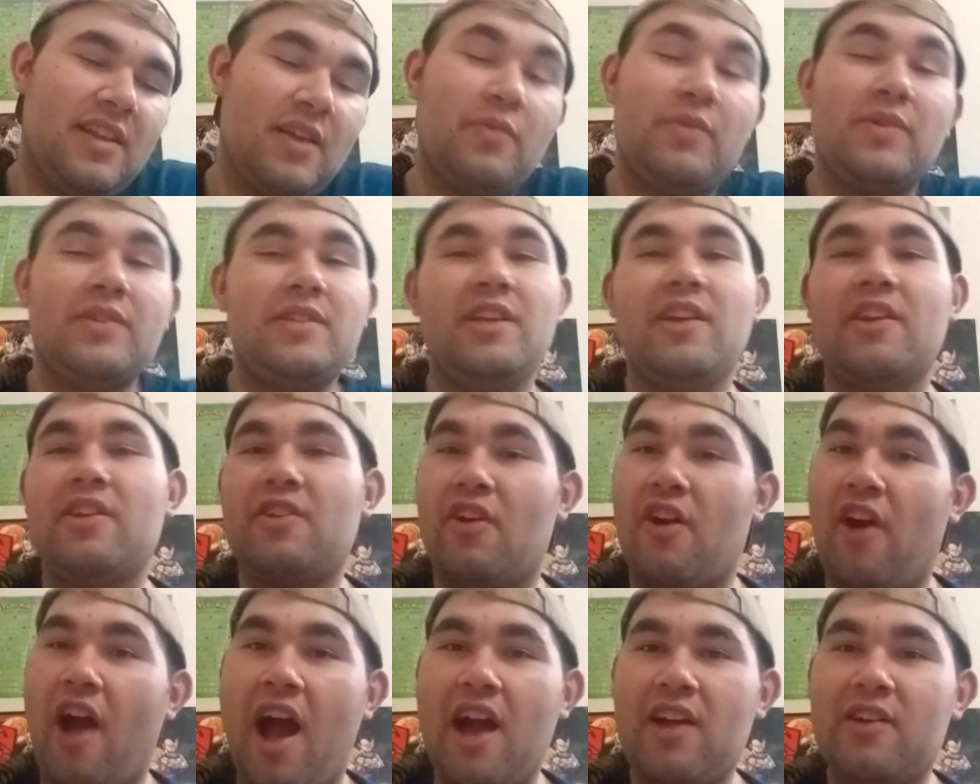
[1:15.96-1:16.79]
Then we see
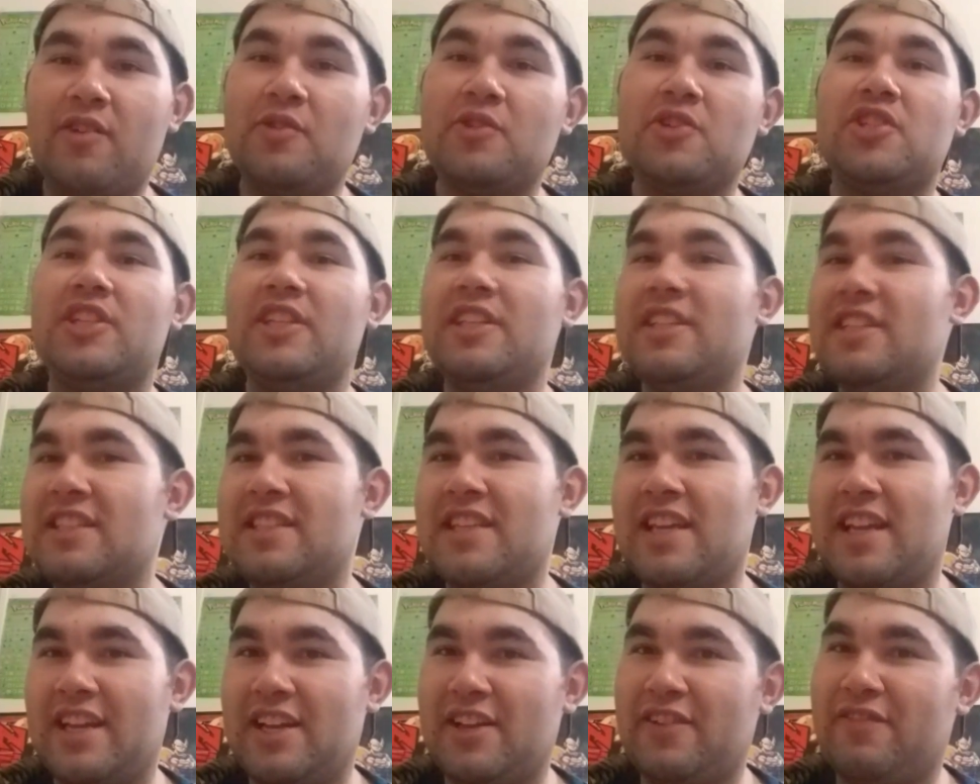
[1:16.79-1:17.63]
Kohaku. She
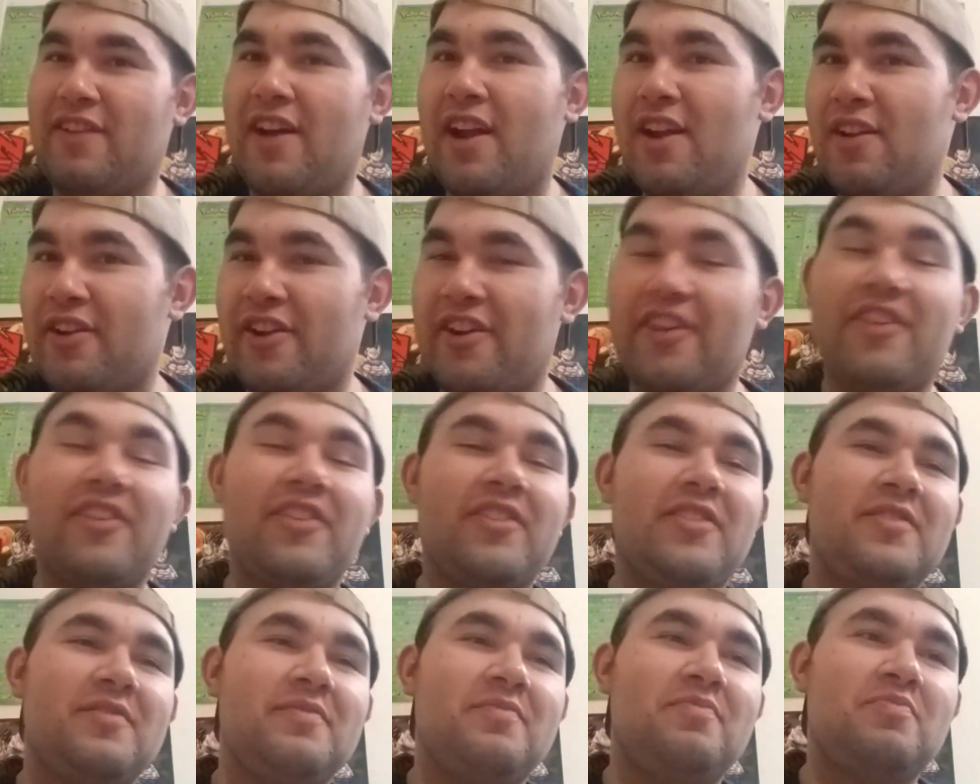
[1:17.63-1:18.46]
decided to follow her,
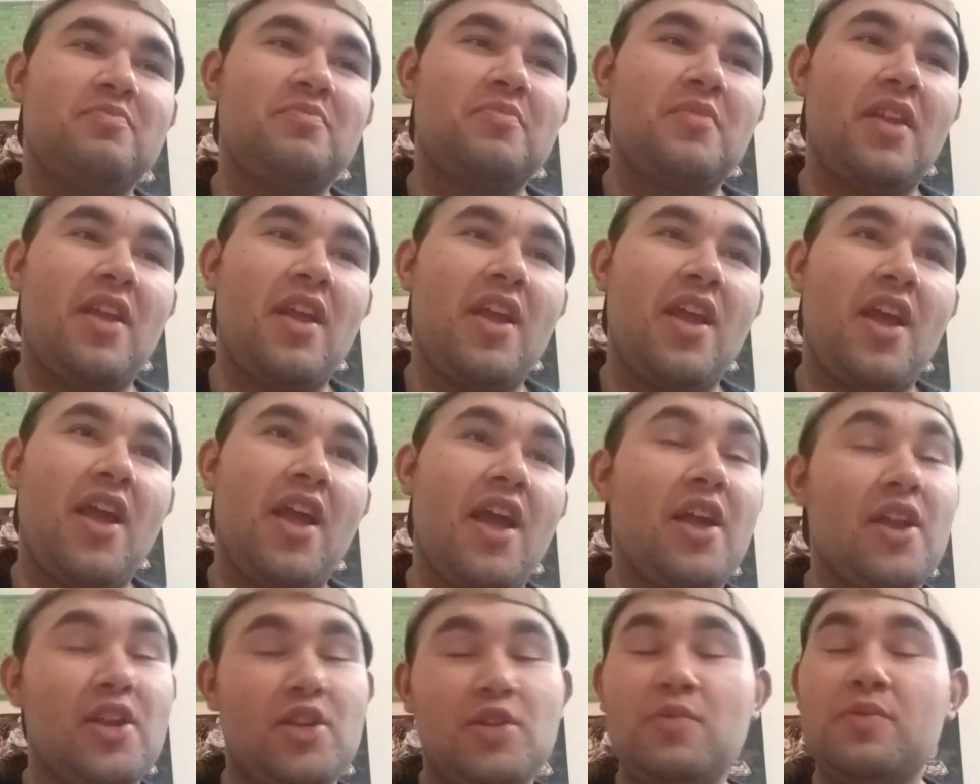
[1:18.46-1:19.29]

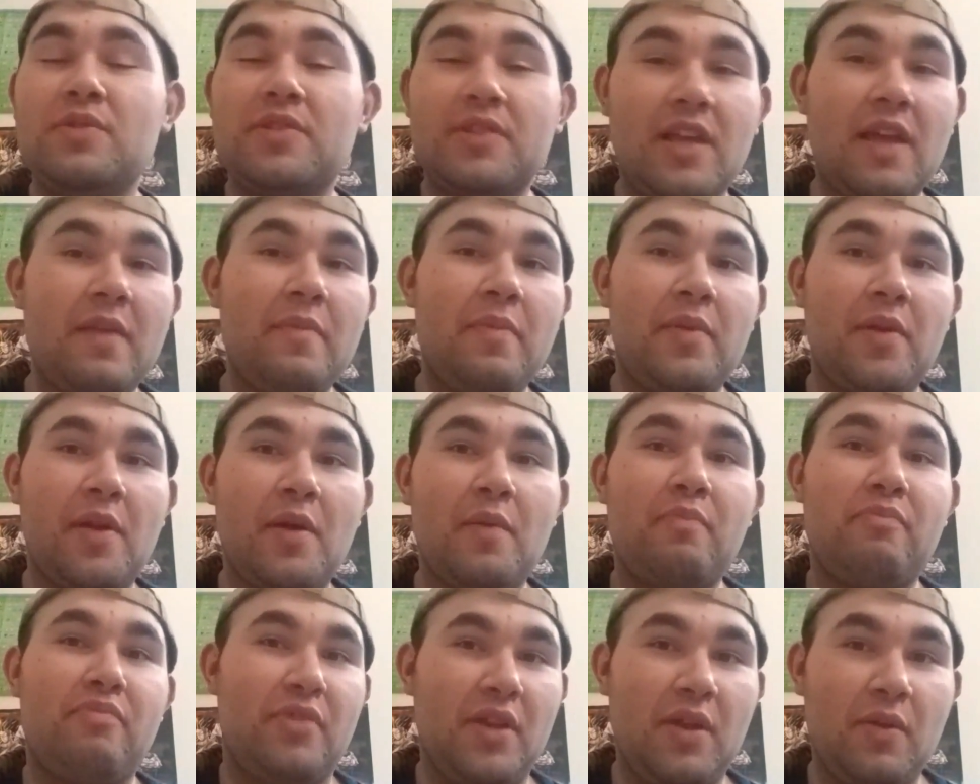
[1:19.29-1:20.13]
and she was keeping
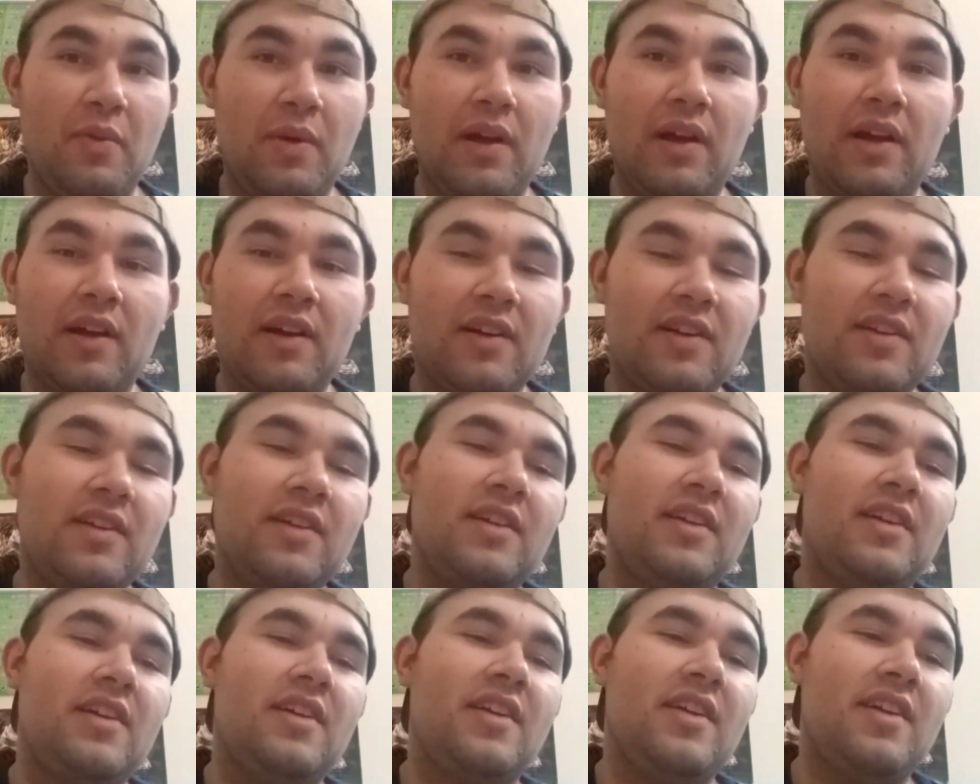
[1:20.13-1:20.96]
up pretty well.
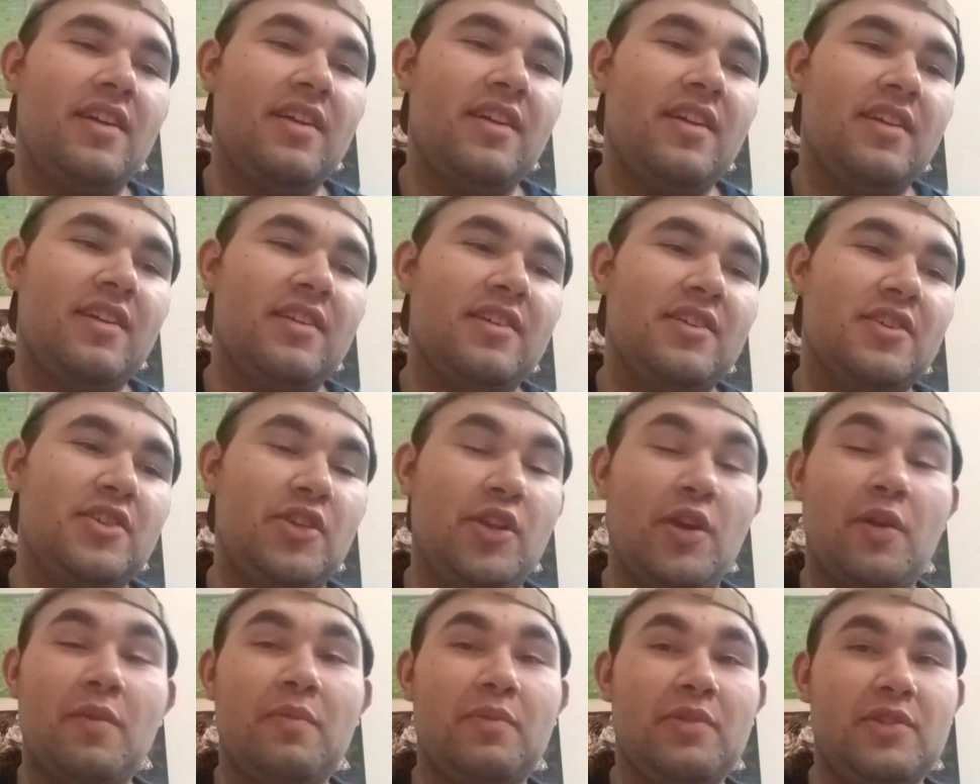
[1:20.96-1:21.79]

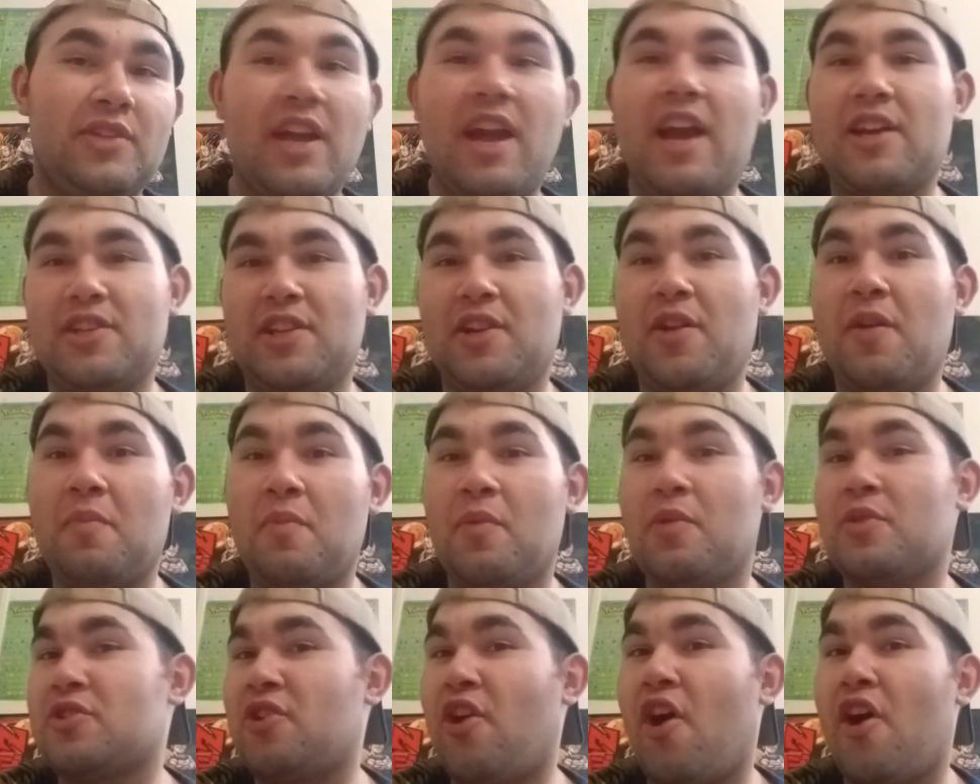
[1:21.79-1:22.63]
She actually
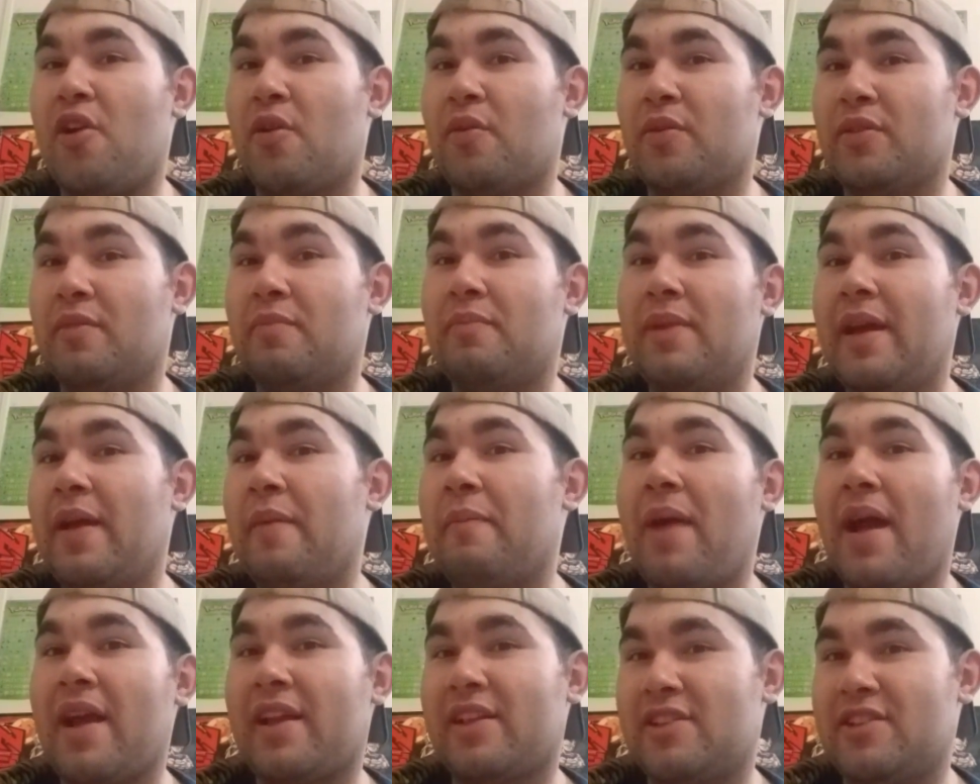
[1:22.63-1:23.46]
almost caught her with the
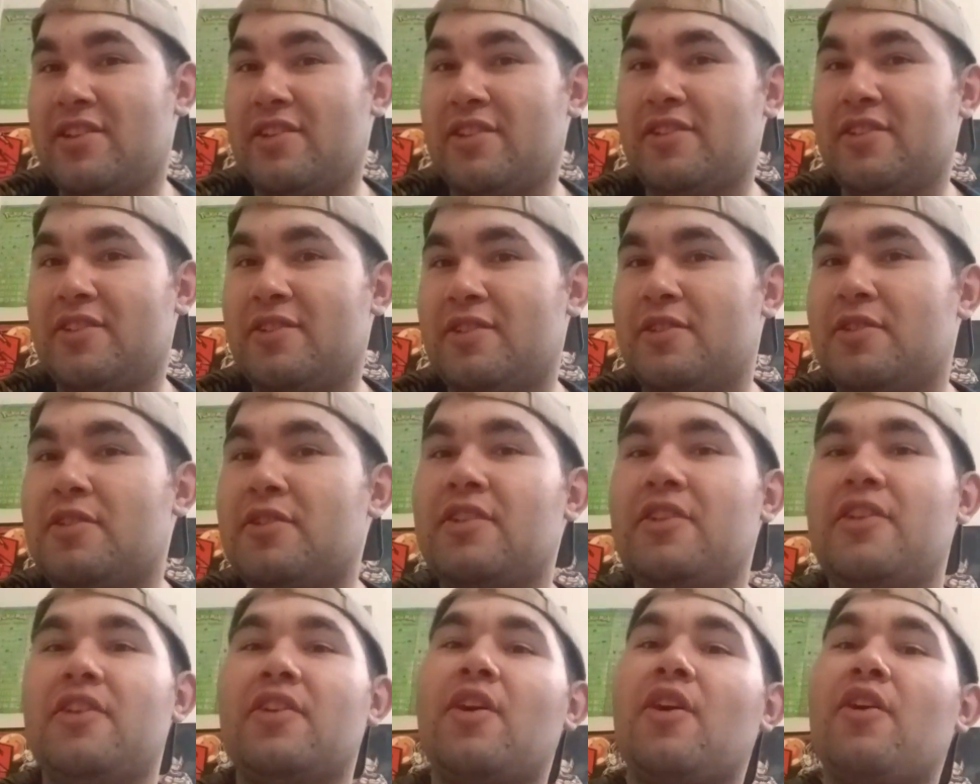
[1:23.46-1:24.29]
blade back to
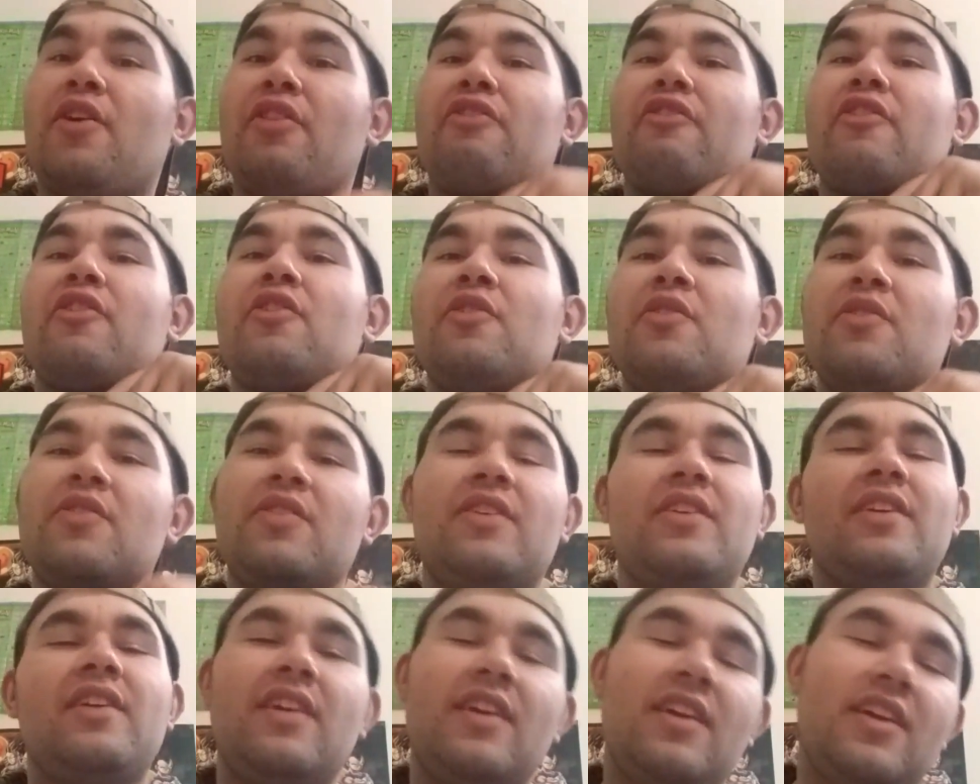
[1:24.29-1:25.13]
her throat,
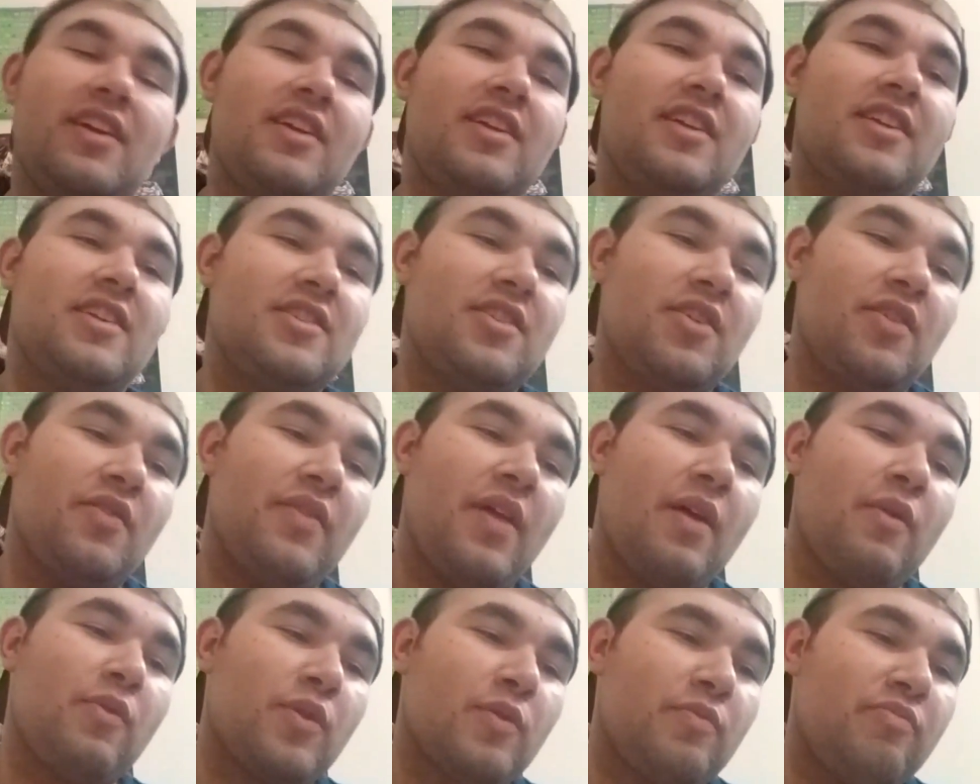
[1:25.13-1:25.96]
so
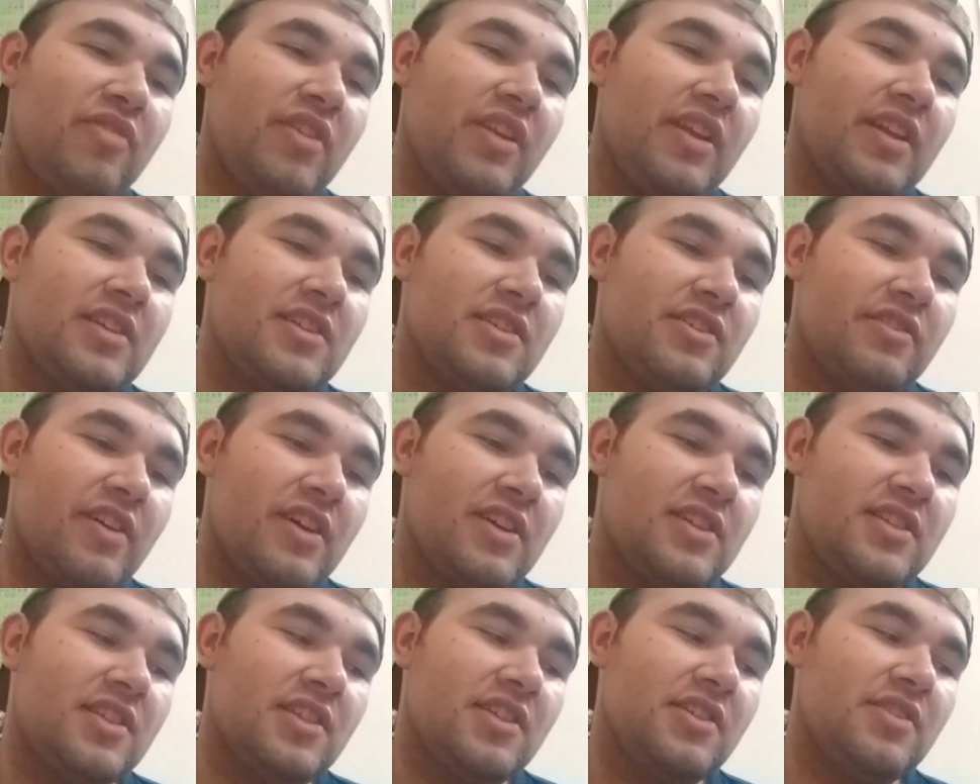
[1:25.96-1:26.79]
that was pretty
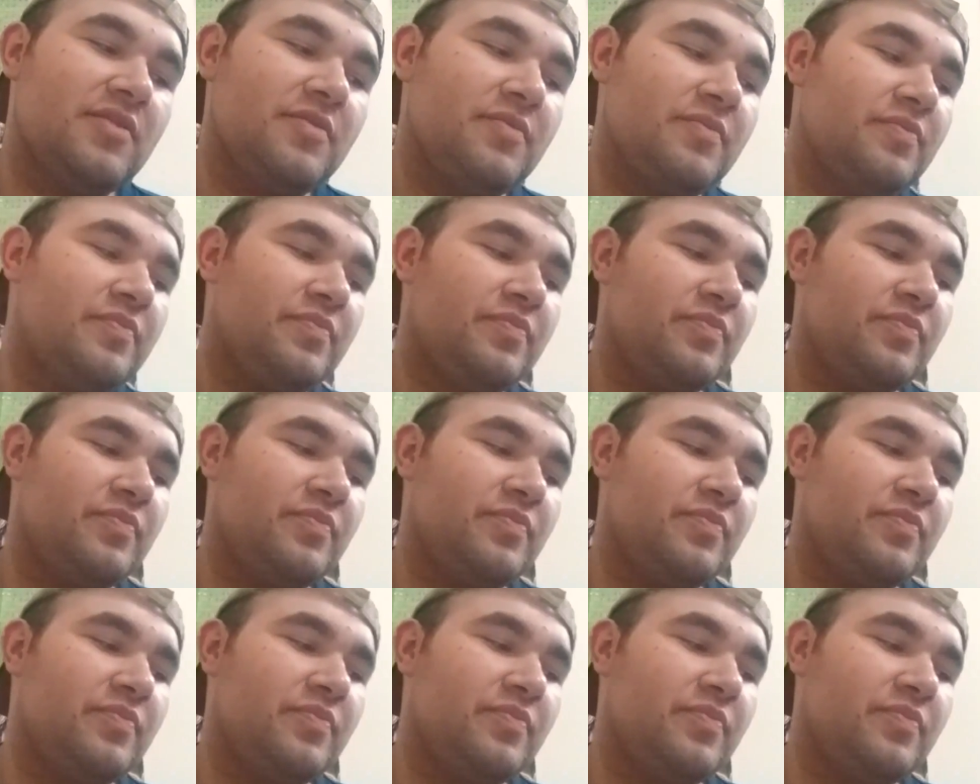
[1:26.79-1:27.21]
interesting.